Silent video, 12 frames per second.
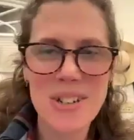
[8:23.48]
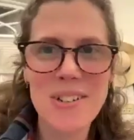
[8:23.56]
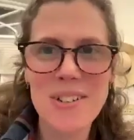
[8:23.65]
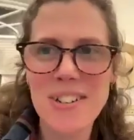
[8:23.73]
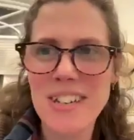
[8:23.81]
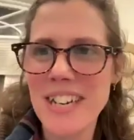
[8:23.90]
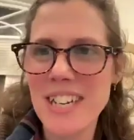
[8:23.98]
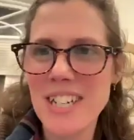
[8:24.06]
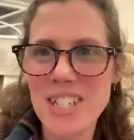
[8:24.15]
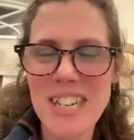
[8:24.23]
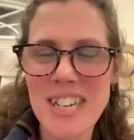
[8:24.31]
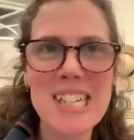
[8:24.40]
good
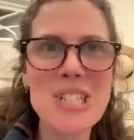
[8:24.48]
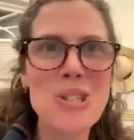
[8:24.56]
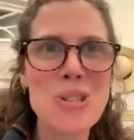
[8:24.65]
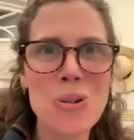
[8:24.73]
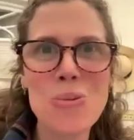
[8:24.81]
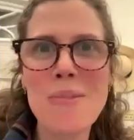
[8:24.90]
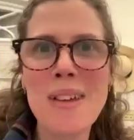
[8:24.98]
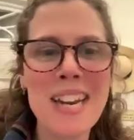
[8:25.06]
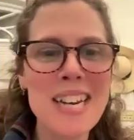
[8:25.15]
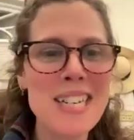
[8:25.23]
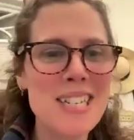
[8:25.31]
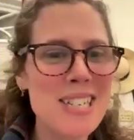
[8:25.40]
creation has so
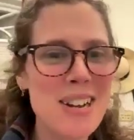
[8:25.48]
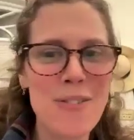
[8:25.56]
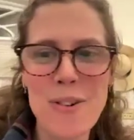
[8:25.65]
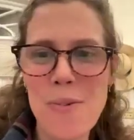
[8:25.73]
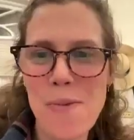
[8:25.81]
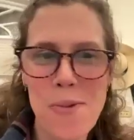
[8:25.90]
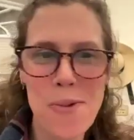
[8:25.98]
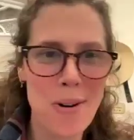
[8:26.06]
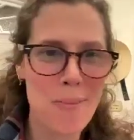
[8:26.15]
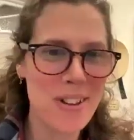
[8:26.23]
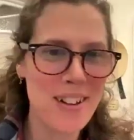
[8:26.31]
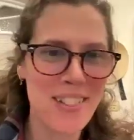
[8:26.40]
many different
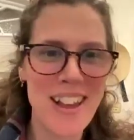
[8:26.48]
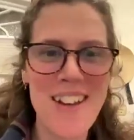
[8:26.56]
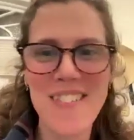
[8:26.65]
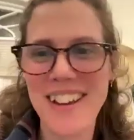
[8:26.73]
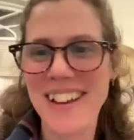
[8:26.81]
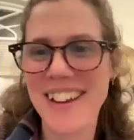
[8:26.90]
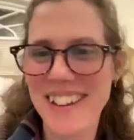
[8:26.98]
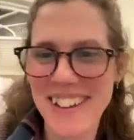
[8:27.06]
forms. I love it.